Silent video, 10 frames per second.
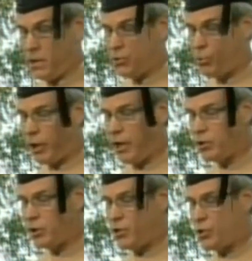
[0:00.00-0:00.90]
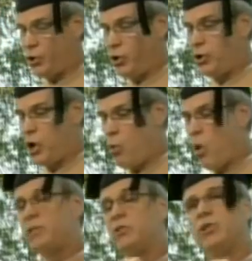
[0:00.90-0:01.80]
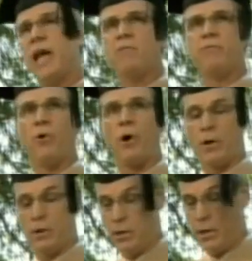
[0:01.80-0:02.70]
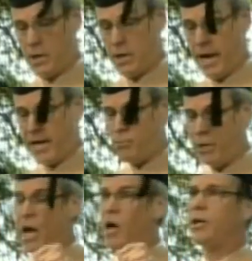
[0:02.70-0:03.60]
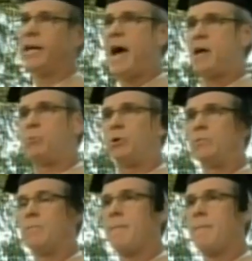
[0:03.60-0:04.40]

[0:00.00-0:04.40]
Spring Hill teaches you to know what to stand for and to be held accountable.